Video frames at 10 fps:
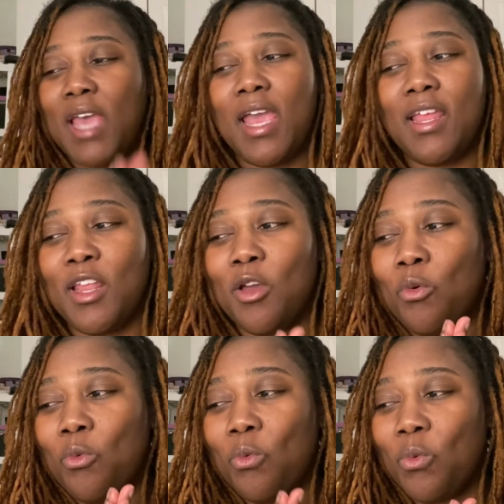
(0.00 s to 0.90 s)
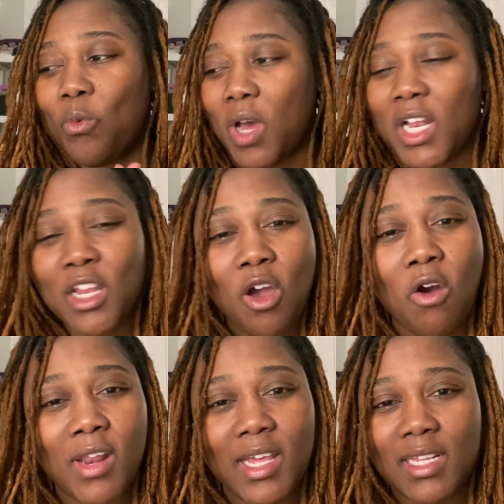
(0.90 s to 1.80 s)
I'm taking it
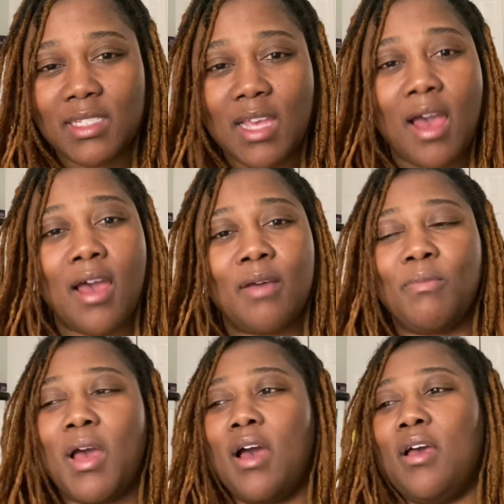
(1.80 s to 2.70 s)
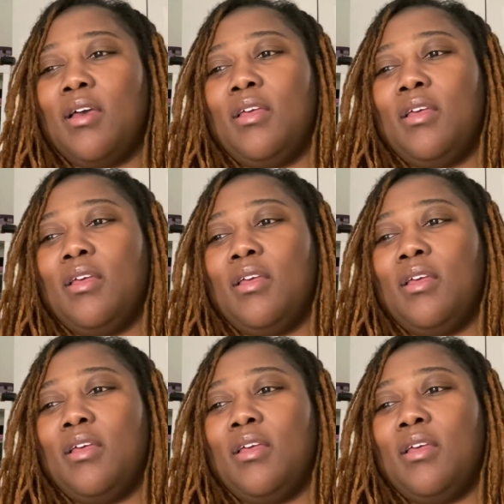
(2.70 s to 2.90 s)
one goal at a time.